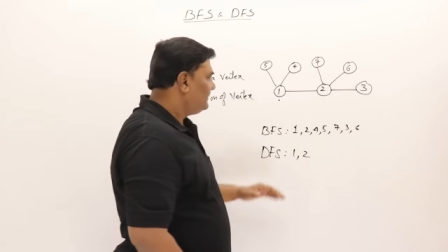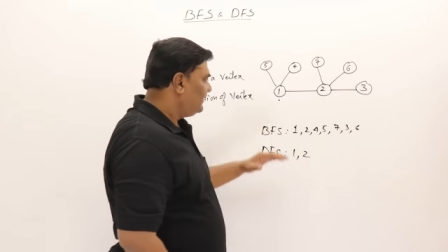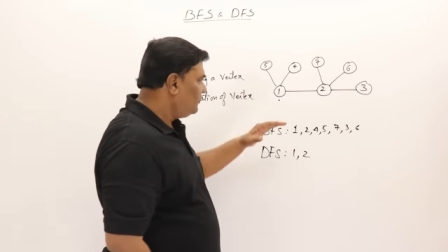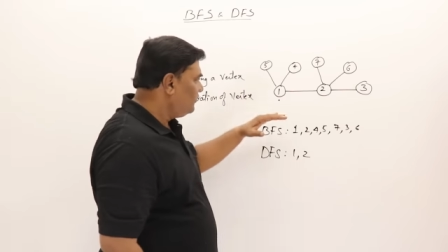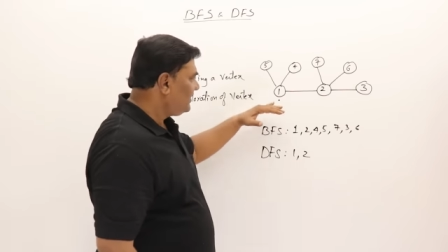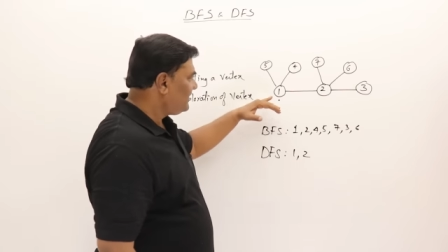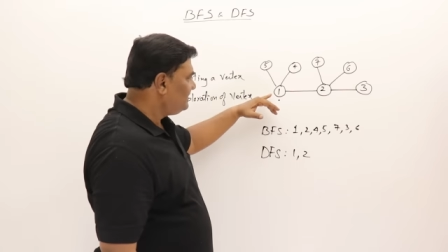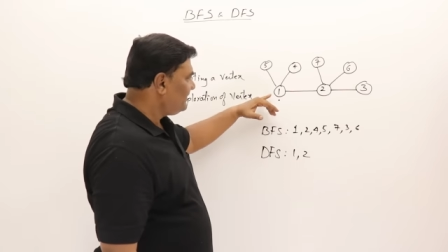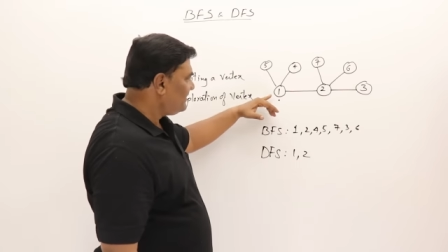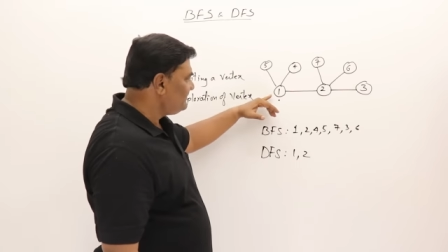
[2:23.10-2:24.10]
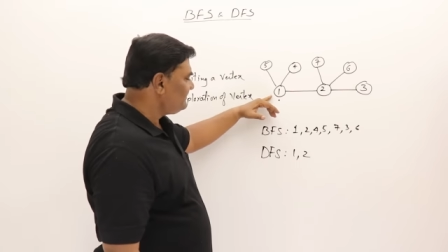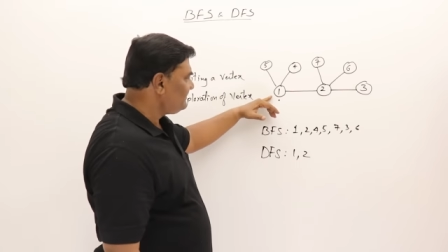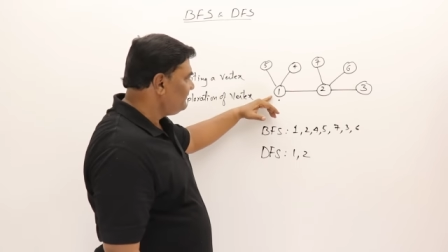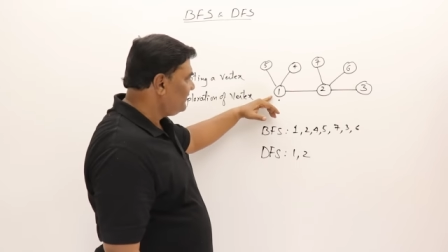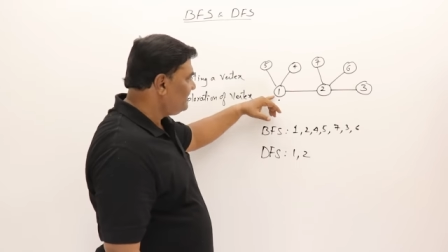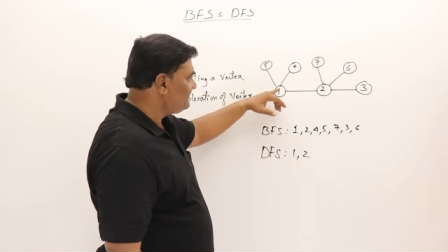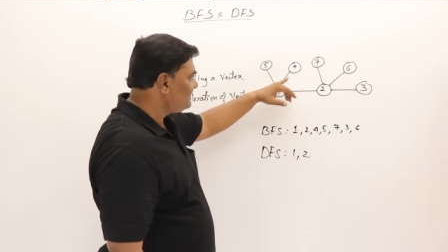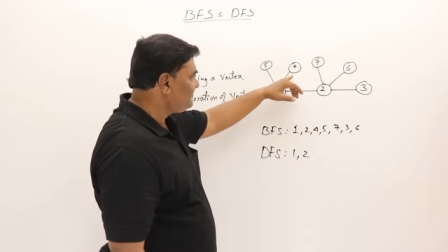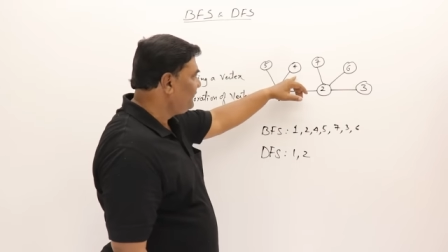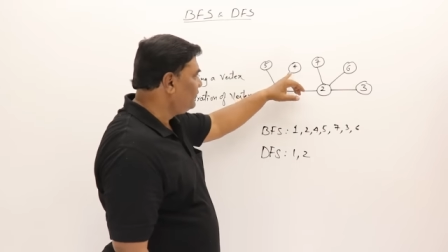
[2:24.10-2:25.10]
Now who are other adjacent
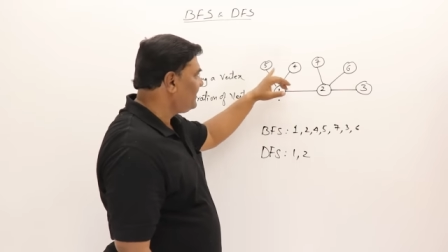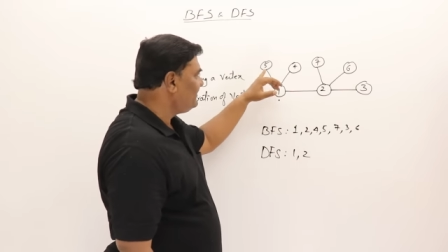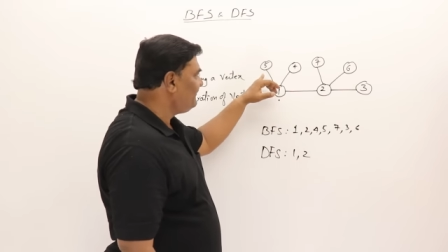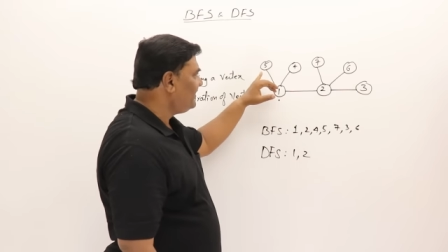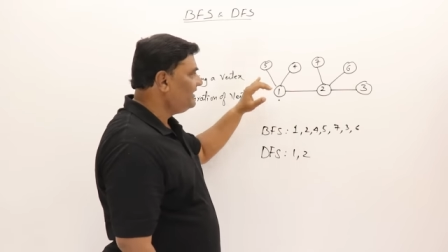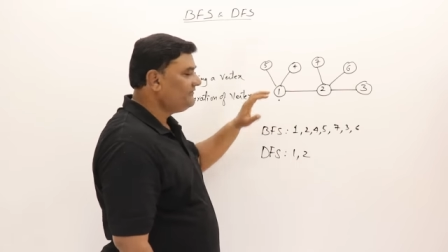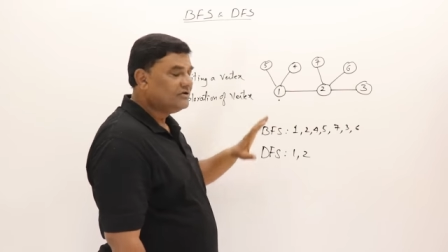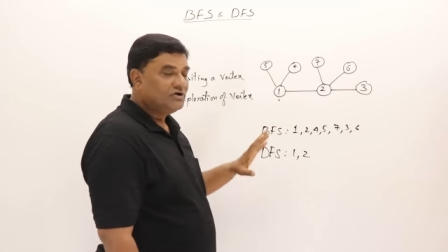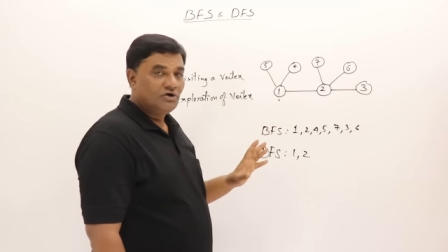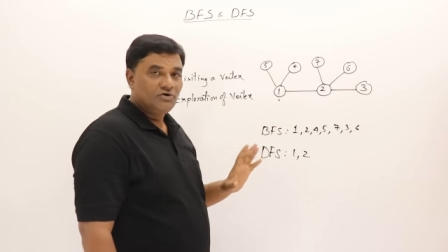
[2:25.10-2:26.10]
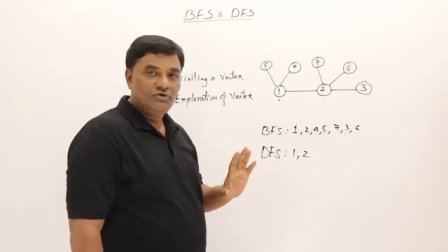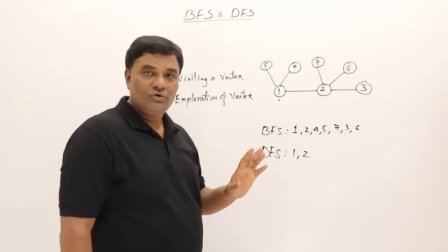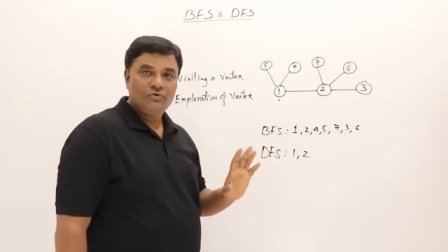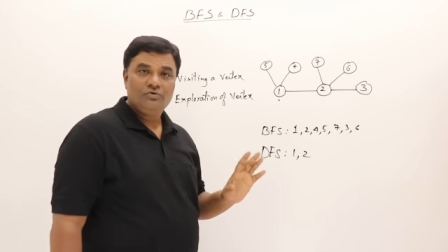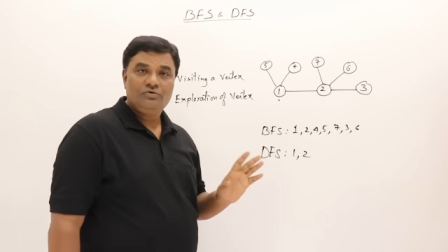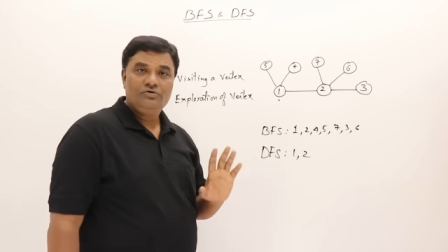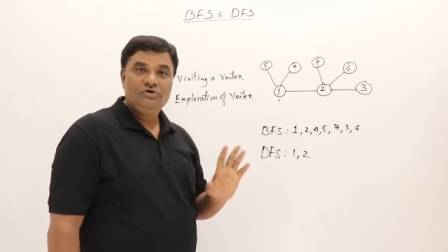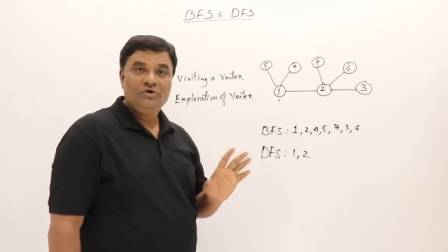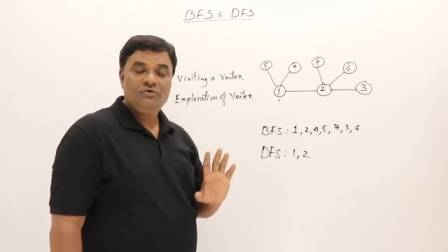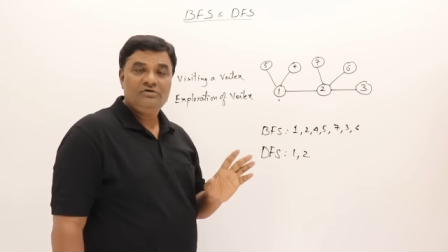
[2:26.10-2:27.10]
vertices? 4 and 5. No,
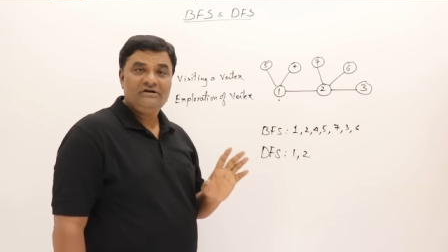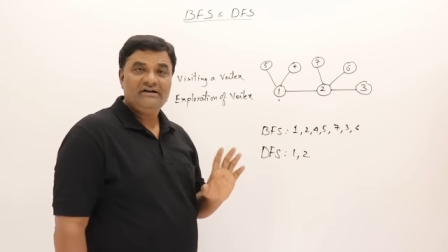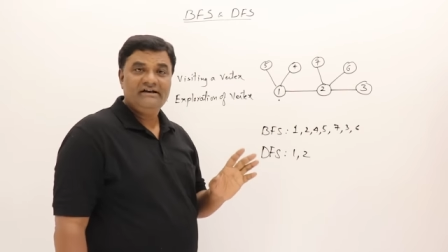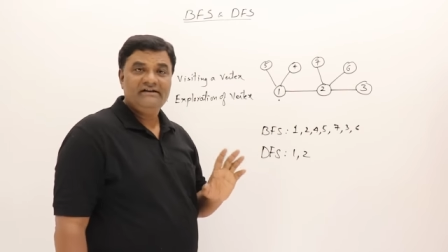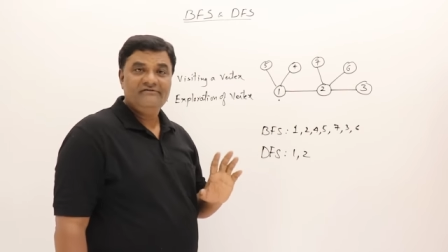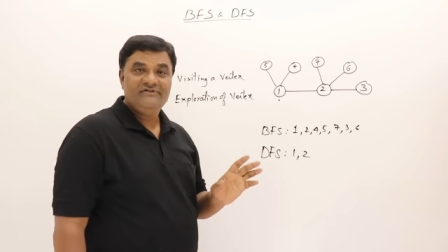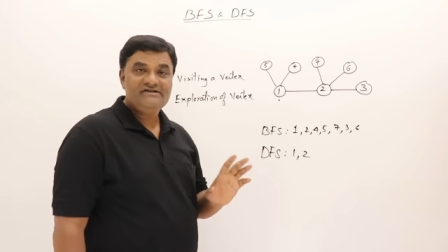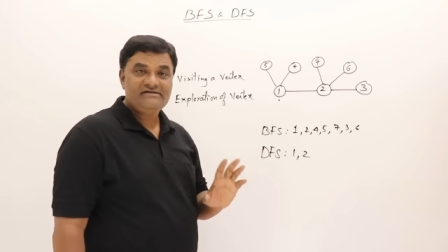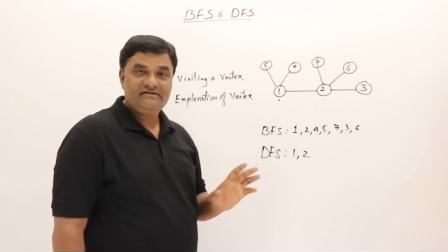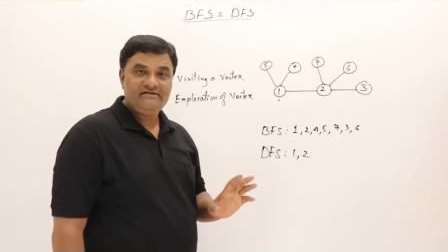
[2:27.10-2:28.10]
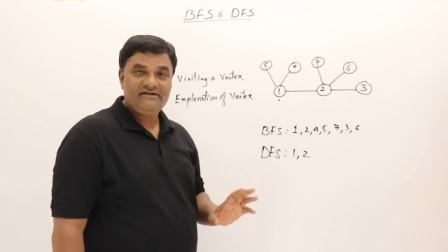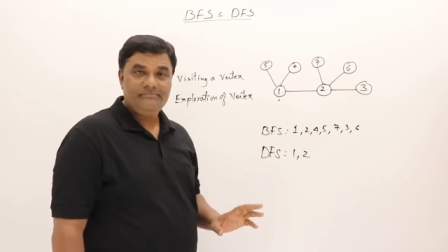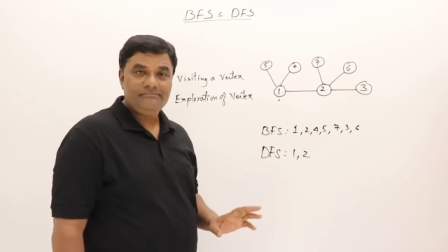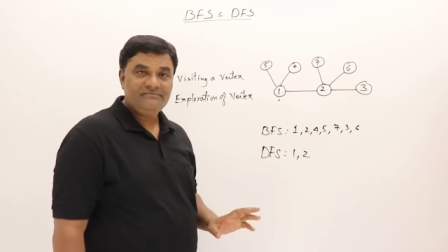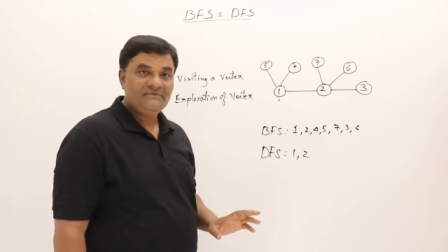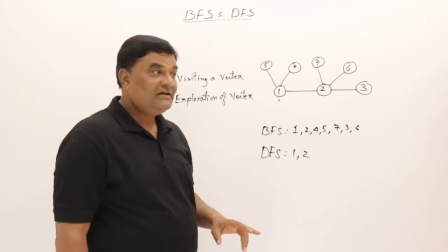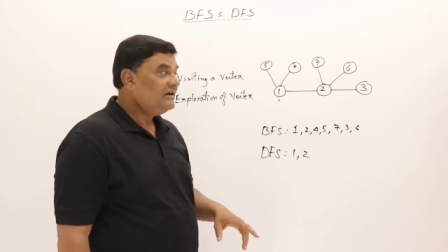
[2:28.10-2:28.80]
don't visit them.